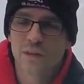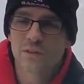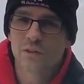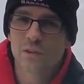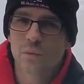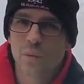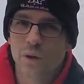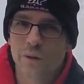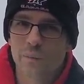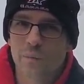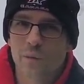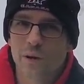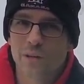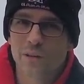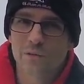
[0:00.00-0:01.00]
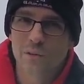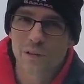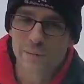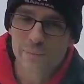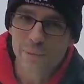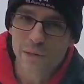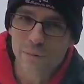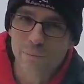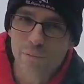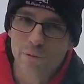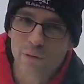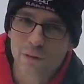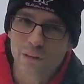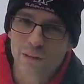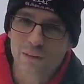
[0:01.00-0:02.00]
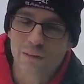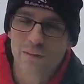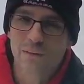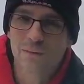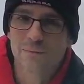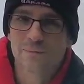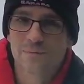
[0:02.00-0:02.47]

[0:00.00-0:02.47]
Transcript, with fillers: So you want to bring the right people in.